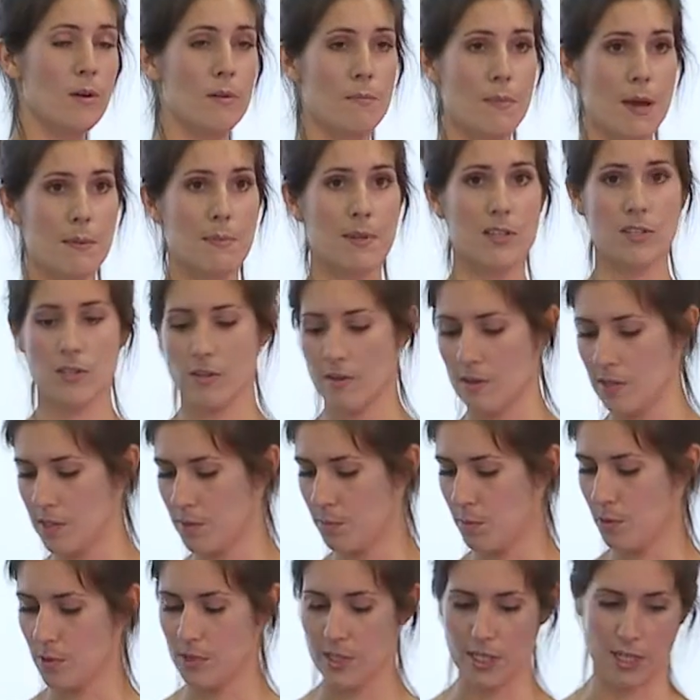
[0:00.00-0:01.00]
or maybe during
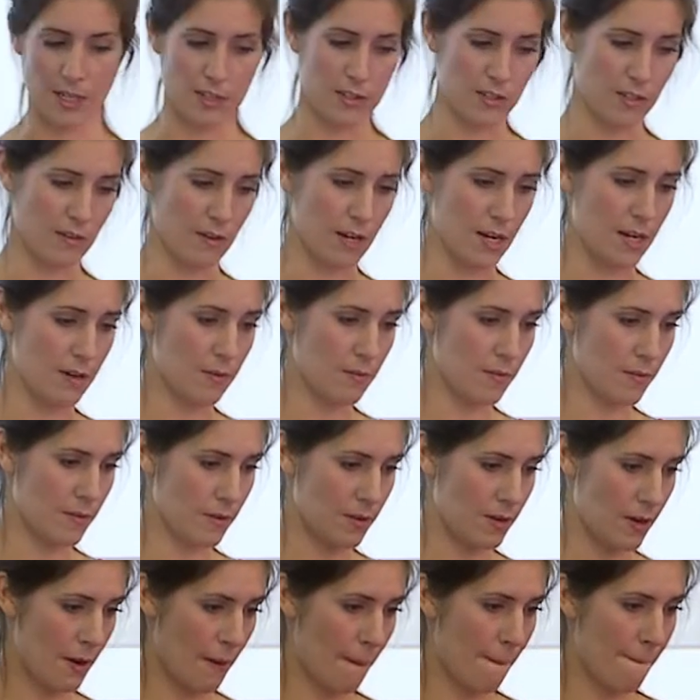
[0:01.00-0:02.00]
sporting injury.
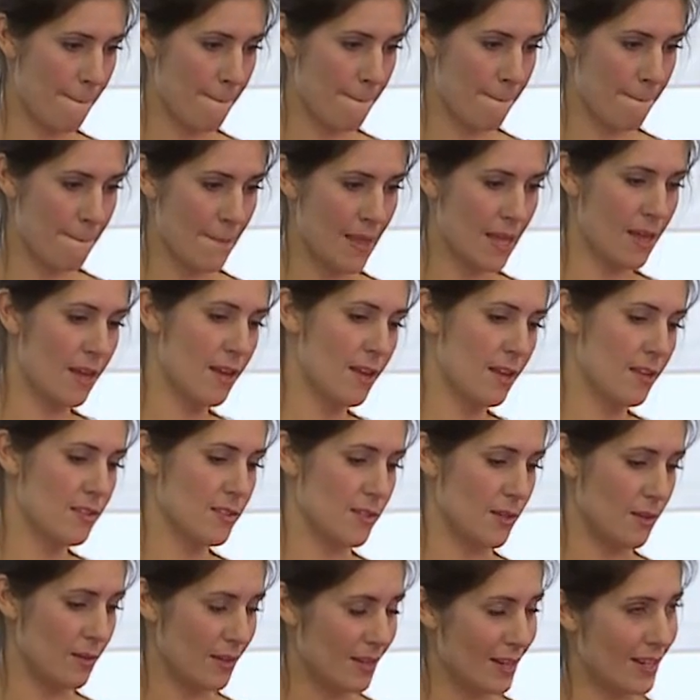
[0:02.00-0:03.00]

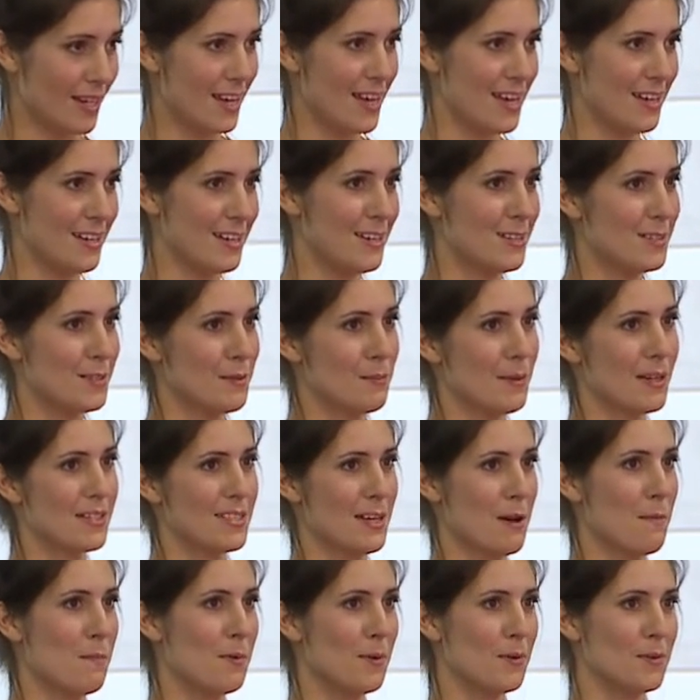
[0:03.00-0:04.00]
So again, here's some
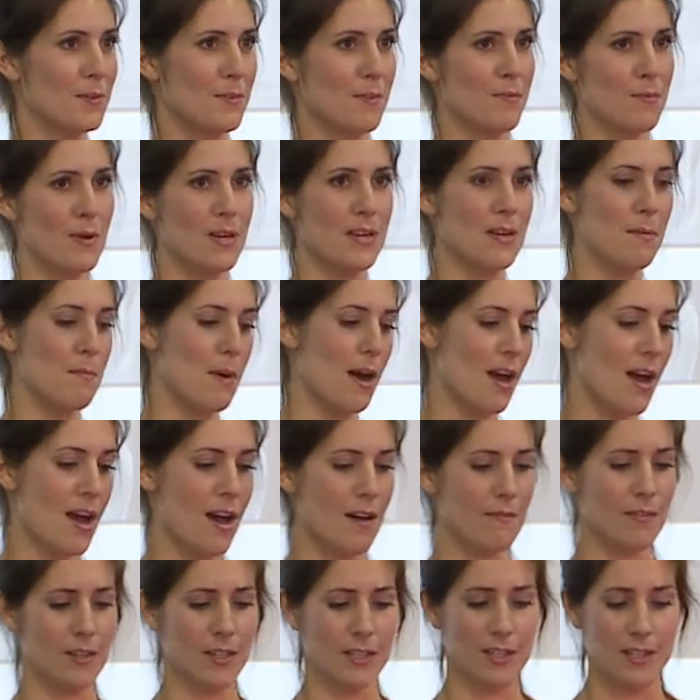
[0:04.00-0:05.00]
examples of when you might
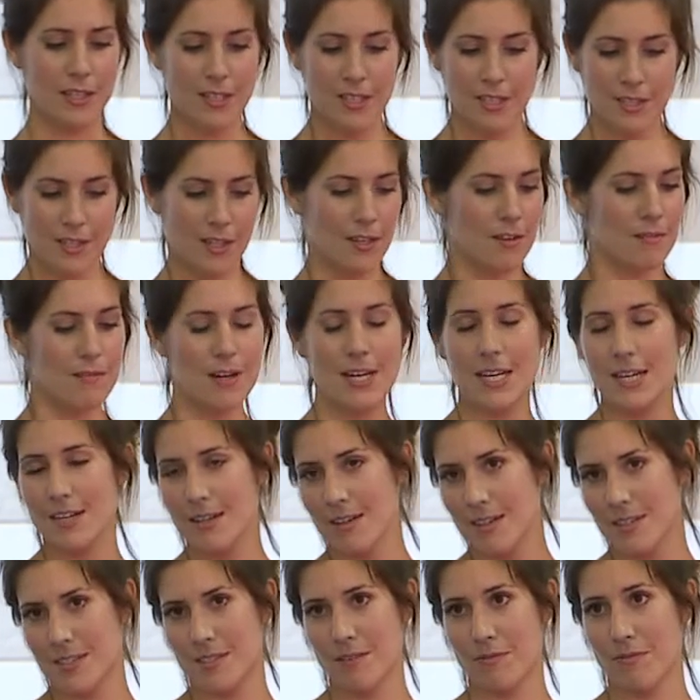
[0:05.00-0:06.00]
have a really
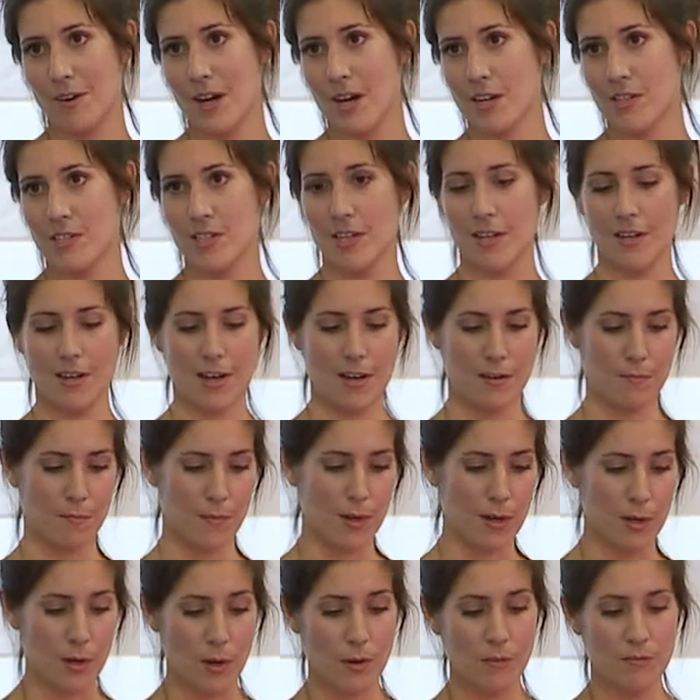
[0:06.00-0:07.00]
nasty fracture,
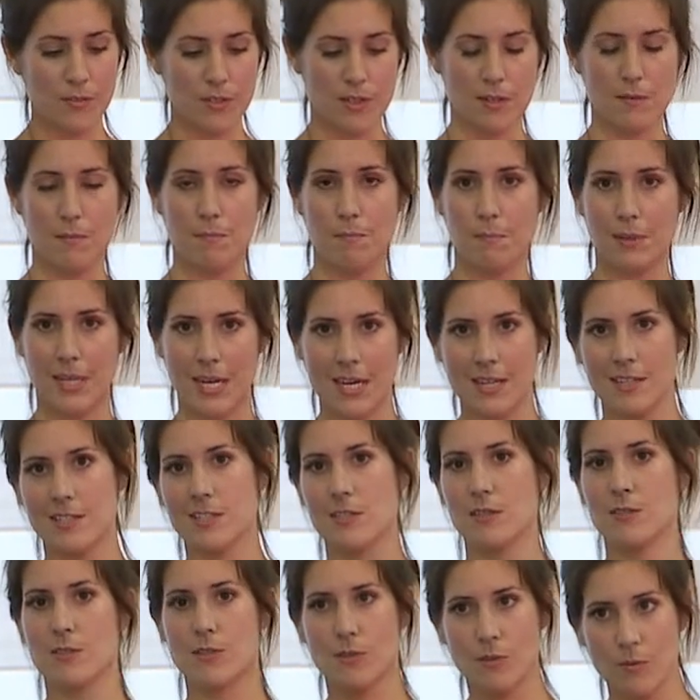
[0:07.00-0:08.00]
and often
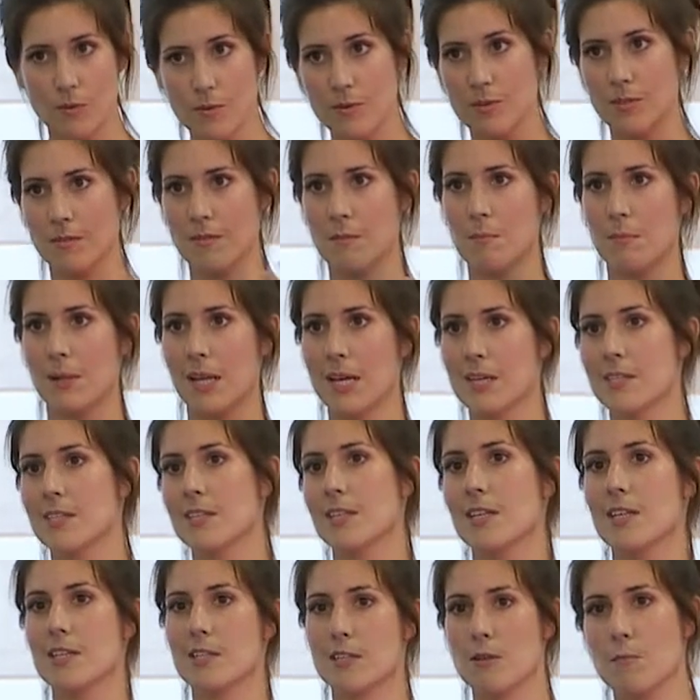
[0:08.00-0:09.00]
plates and screws are
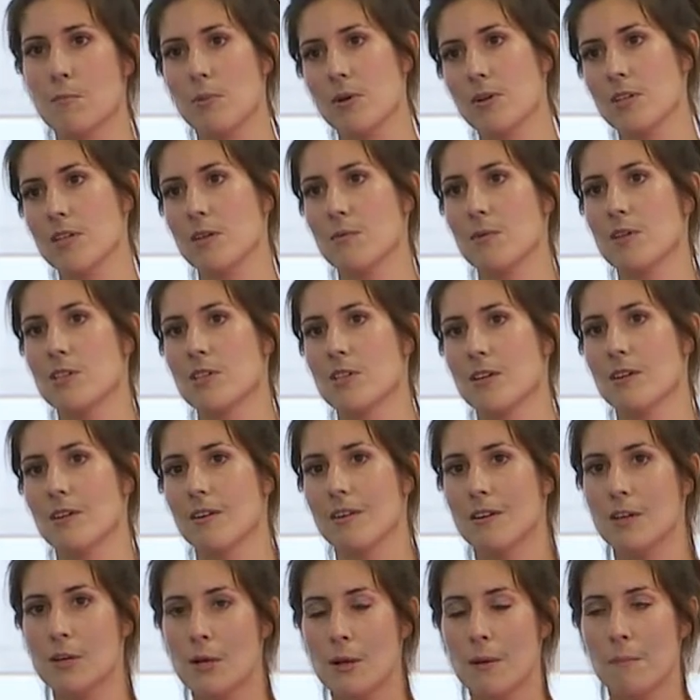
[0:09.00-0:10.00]
implanted into the body, which
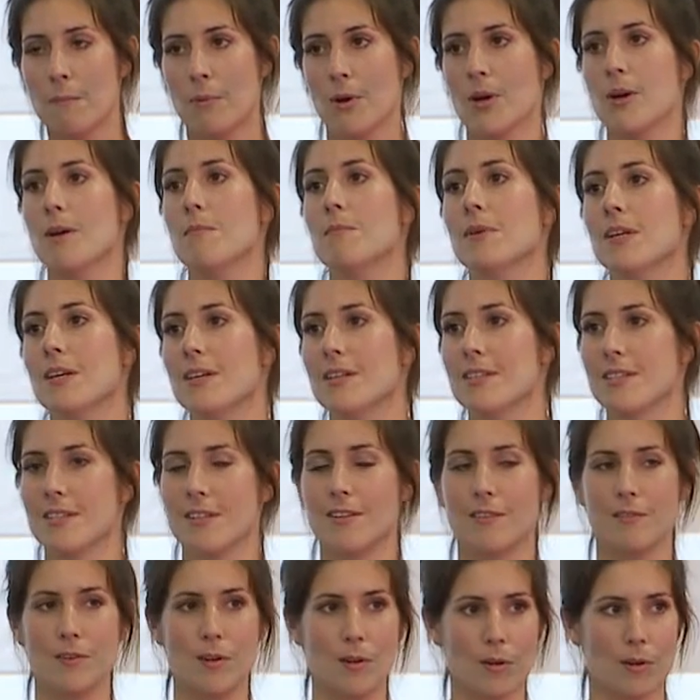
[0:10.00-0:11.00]
are permanent and
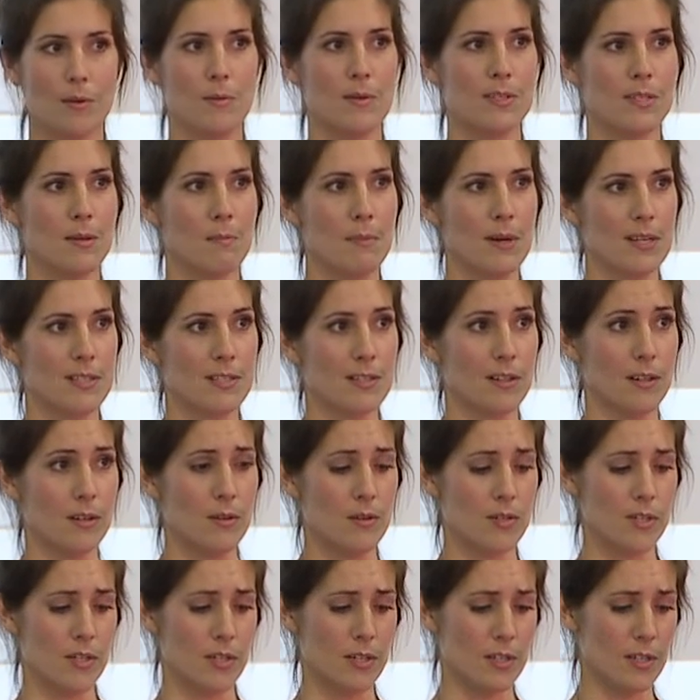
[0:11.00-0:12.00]
they're not always the best
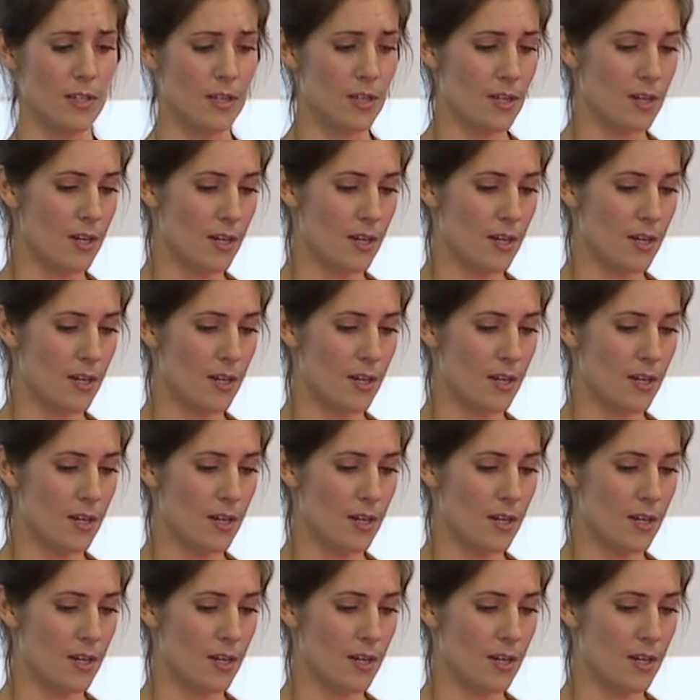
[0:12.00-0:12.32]
solution.